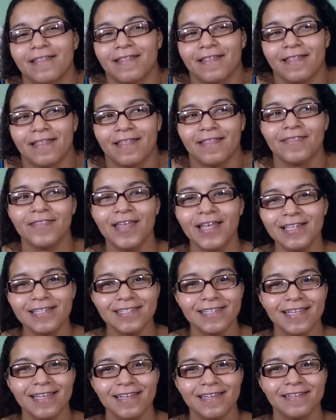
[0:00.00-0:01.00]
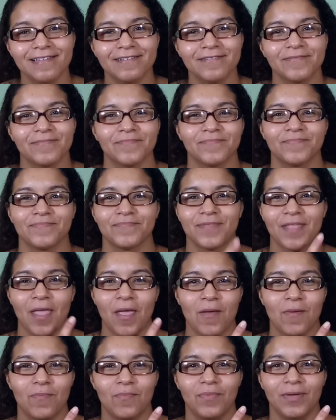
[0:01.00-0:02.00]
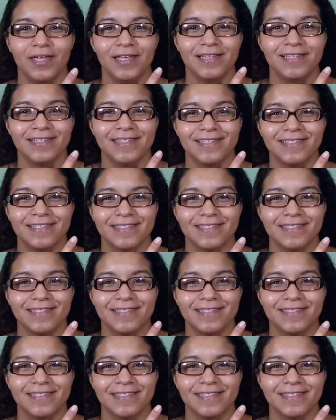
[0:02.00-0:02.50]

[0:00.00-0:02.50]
And that's it. Peace.